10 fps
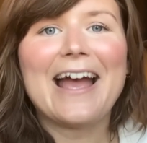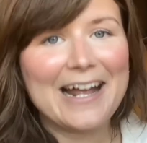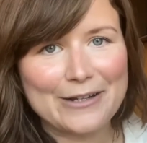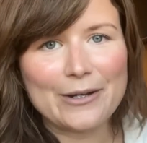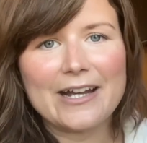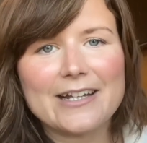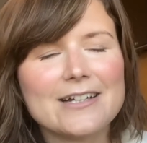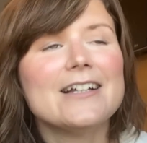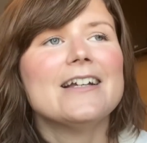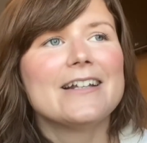Anyway,
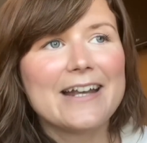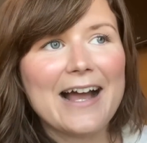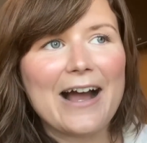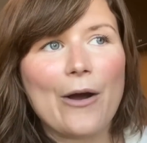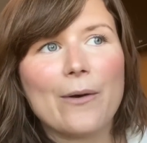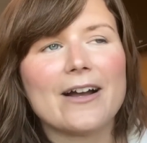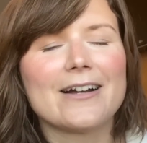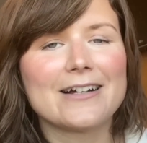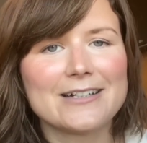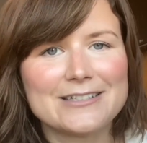now
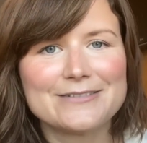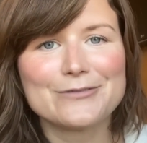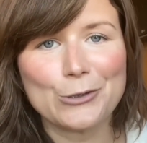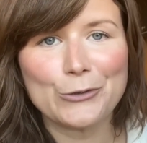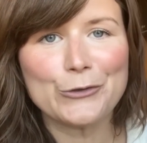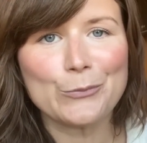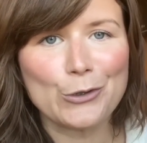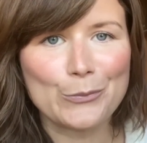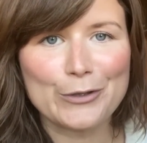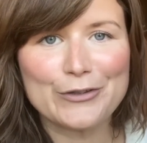roll those
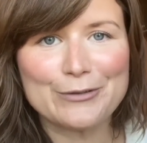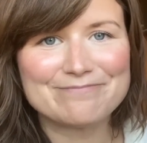bloopers.